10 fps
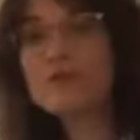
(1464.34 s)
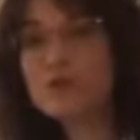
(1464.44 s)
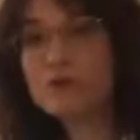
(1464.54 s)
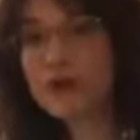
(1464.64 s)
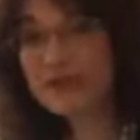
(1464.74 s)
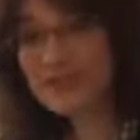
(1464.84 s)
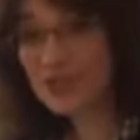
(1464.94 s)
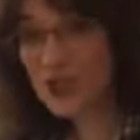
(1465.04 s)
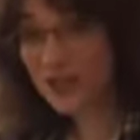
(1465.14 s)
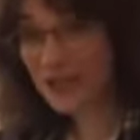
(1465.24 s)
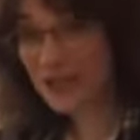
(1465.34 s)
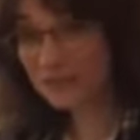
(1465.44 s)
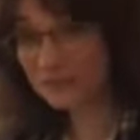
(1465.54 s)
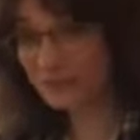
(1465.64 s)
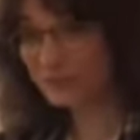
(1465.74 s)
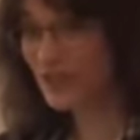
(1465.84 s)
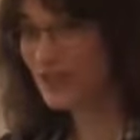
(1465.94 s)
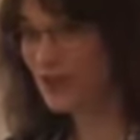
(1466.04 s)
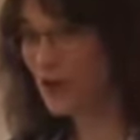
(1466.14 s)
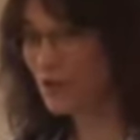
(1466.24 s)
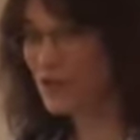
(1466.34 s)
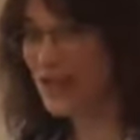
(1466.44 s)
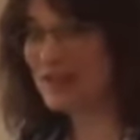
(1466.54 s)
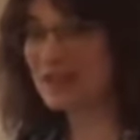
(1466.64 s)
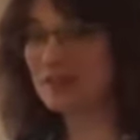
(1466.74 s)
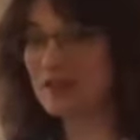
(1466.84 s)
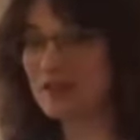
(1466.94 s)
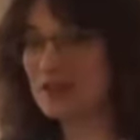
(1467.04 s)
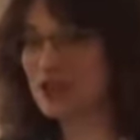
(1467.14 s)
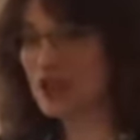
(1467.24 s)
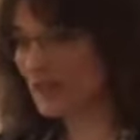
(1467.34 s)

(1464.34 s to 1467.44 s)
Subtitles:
you find this tricky, because I've got a feeling Alex will find this tricky